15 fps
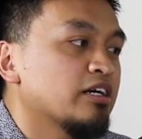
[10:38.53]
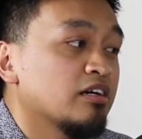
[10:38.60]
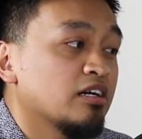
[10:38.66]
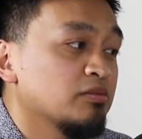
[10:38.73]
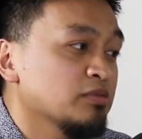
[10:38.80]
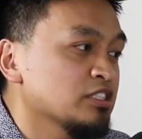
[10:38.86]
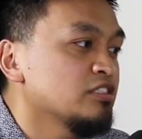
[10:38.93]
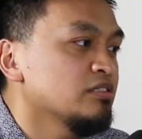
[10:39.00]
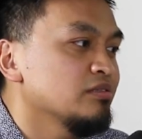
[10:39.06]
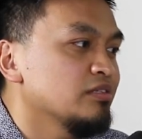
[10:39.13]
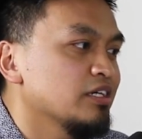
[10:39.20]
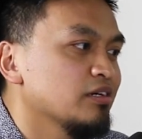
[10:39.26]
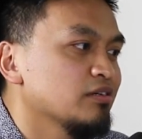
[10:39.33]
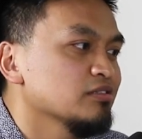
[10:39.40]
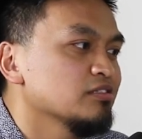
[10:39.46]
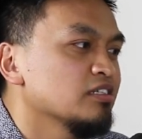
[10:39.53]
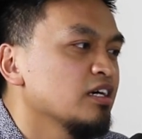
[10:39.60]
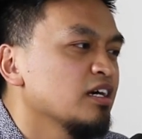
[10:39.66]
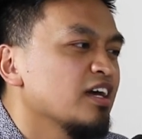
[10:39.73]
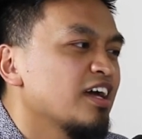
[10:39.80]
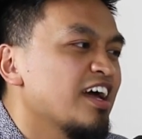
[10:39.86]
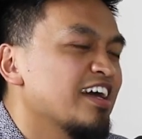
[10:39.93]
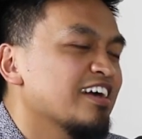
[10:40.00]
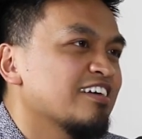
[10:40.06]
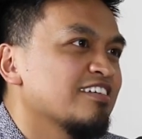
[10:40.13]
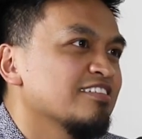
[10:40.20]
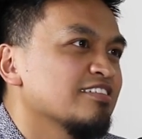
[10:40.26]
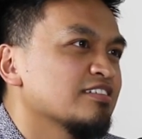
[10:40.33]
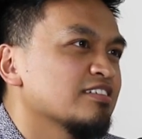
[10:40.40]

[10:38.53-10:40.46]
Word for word: here at On One Studios and